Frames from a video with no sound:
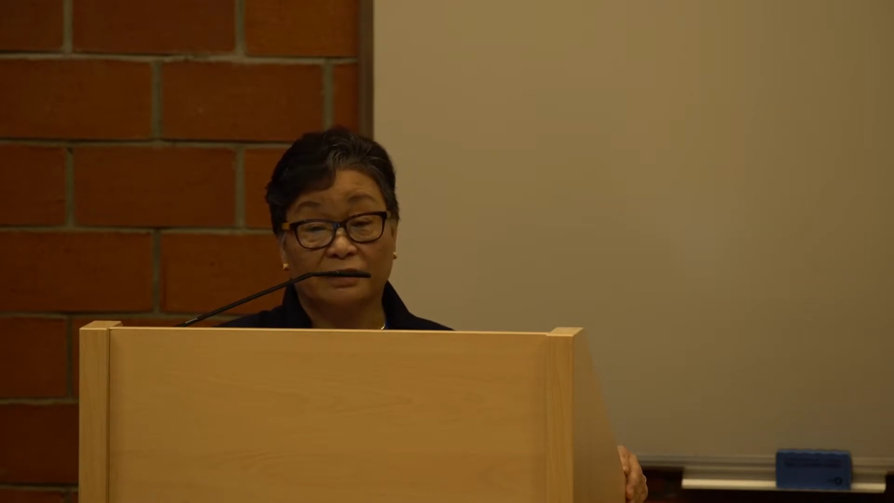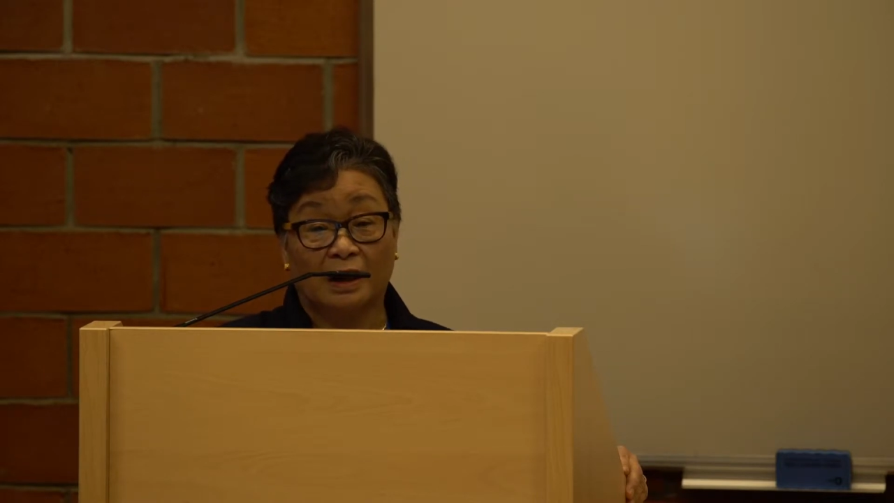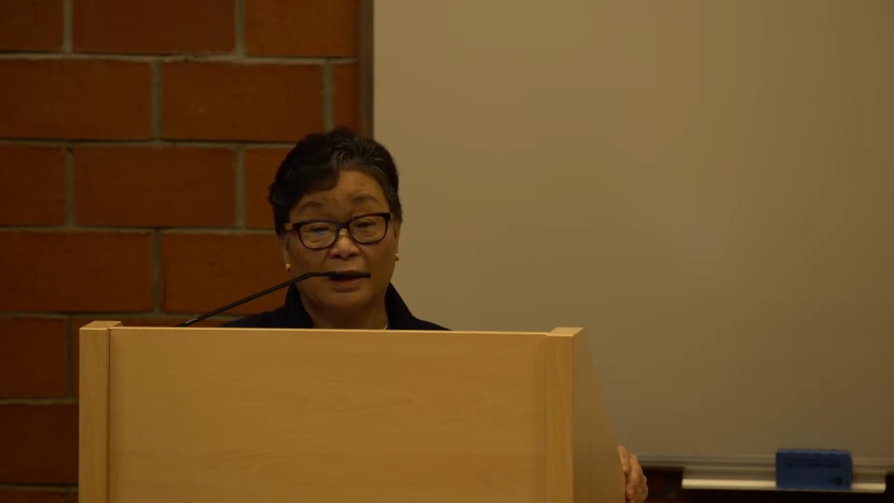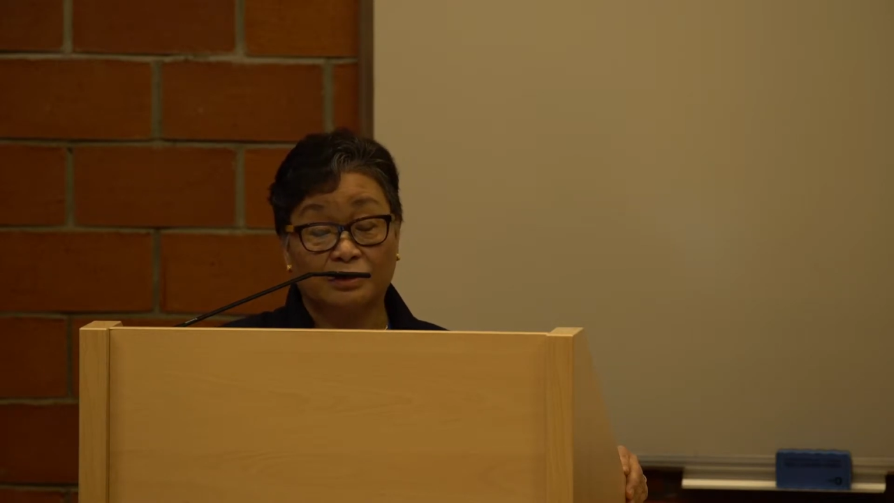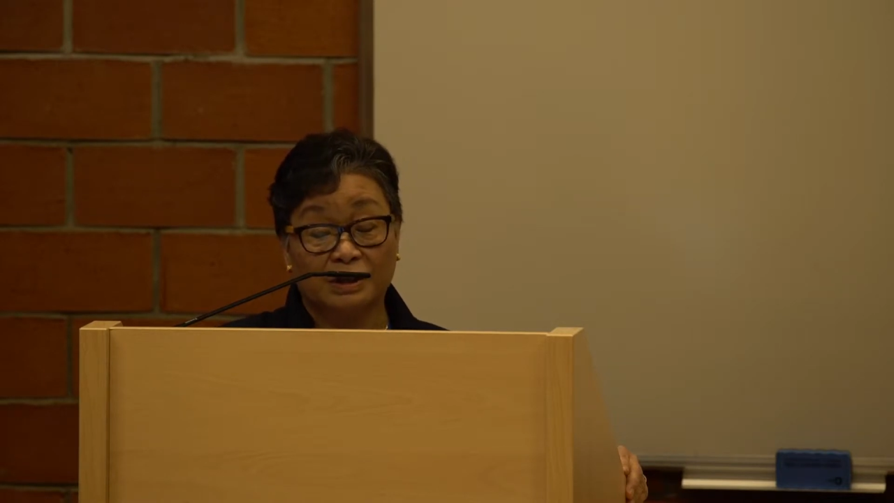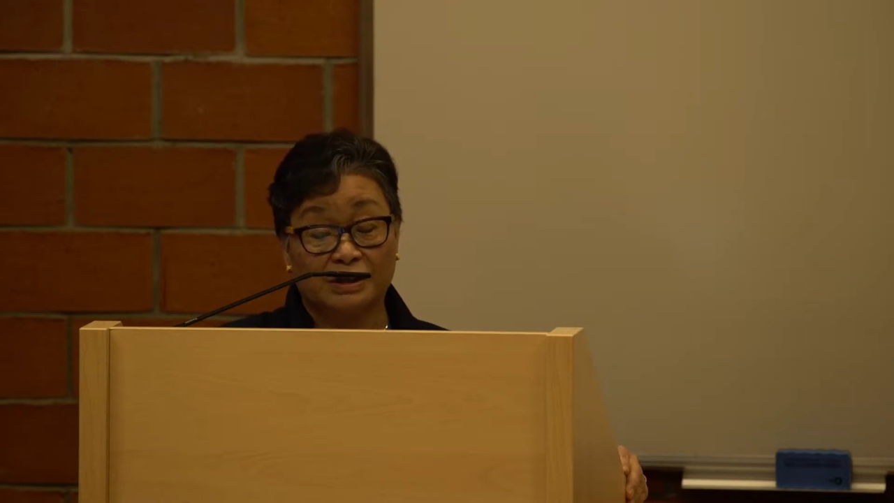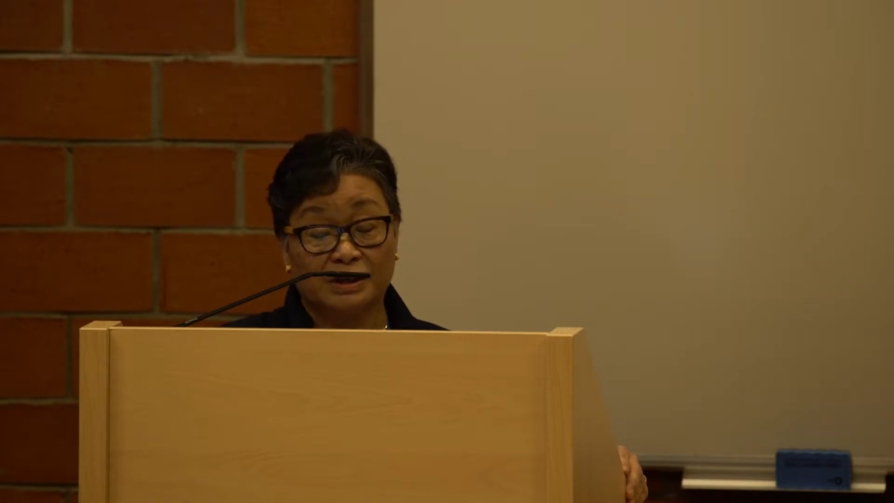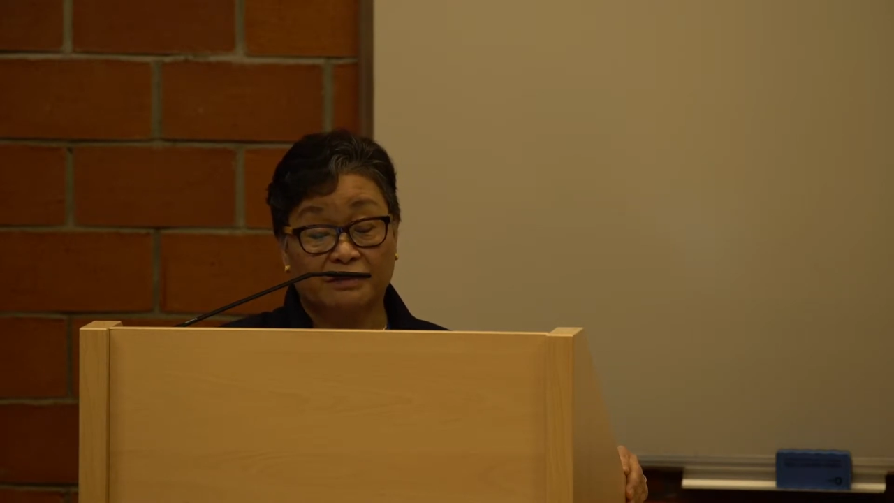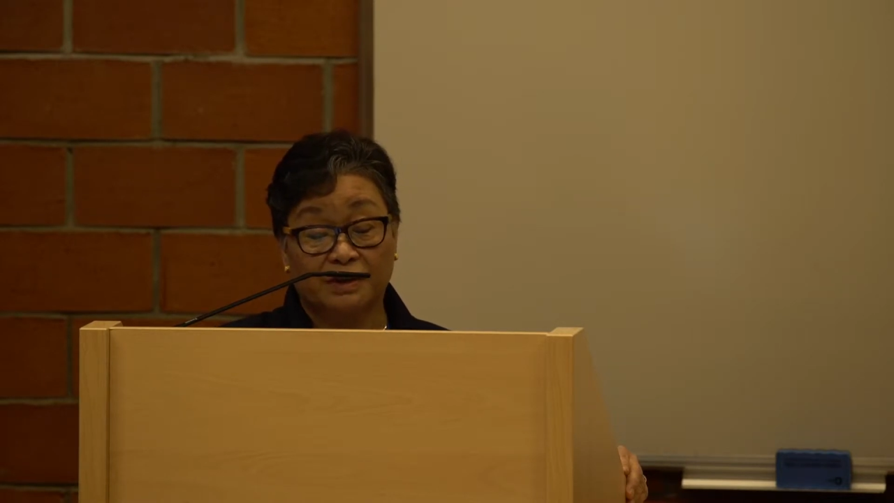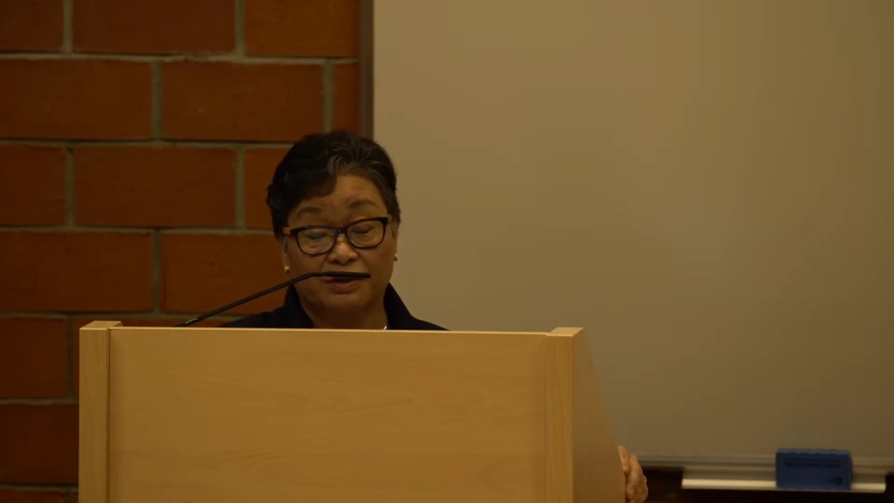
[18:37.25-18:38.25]
the
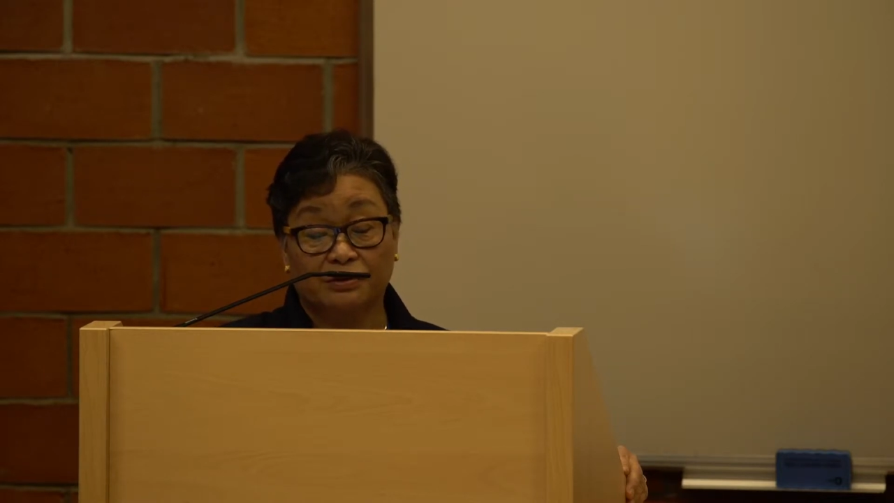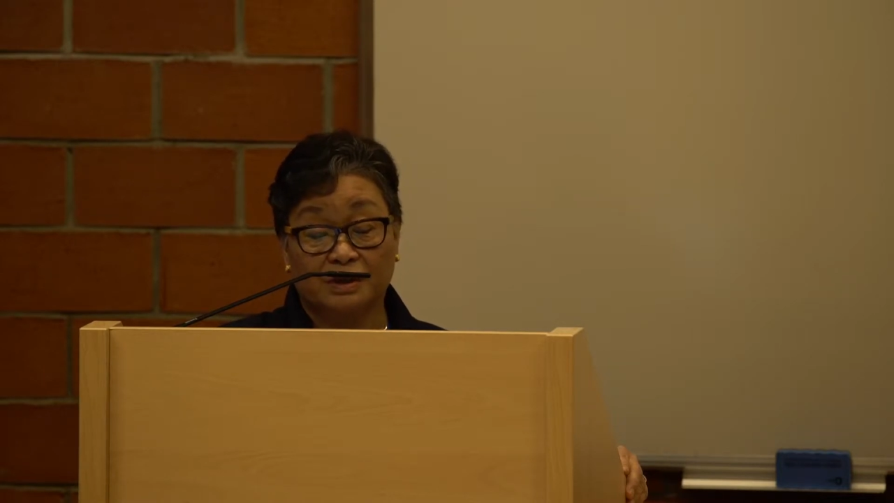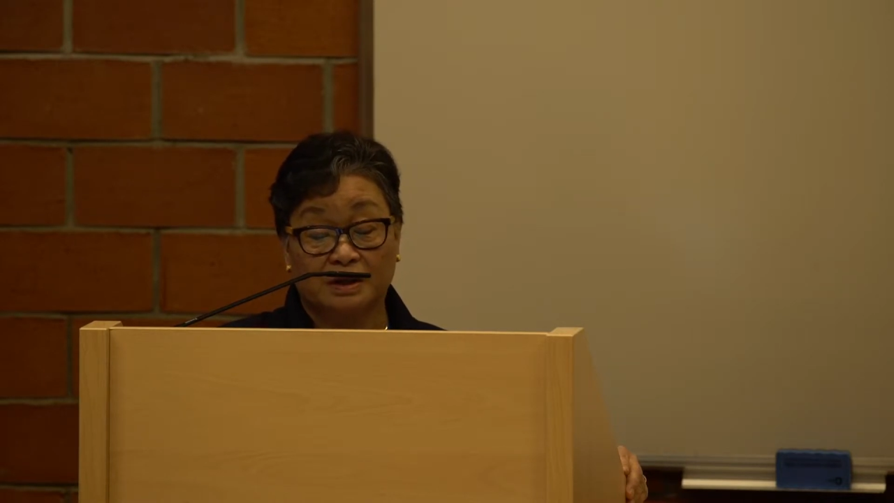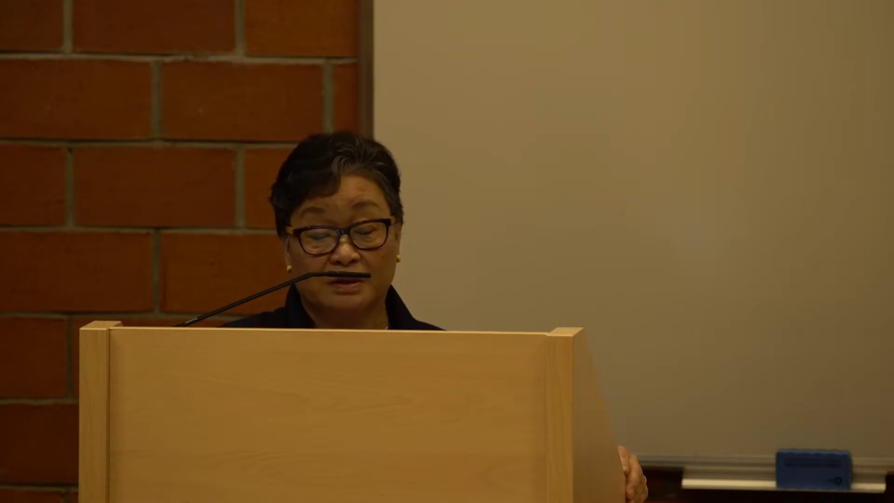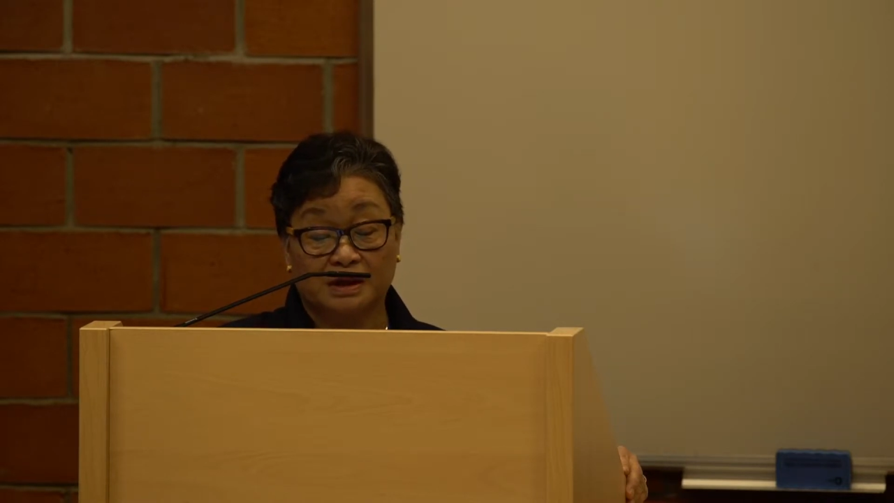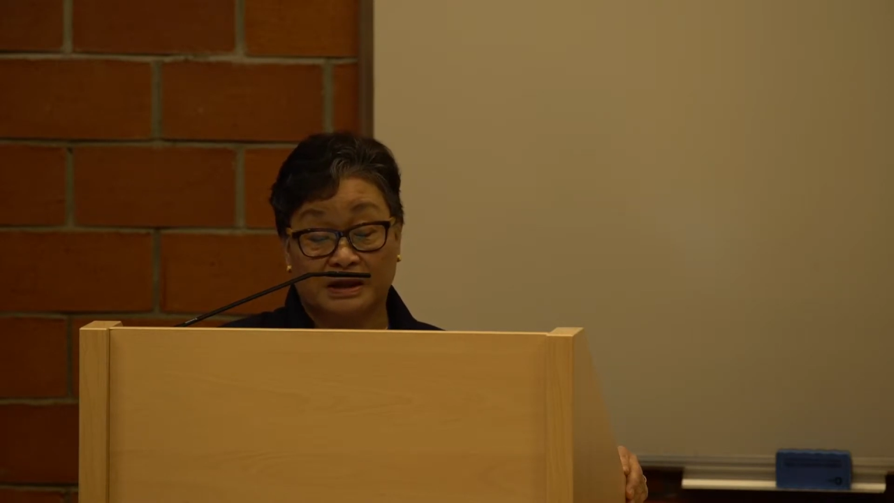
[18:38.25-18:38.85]
173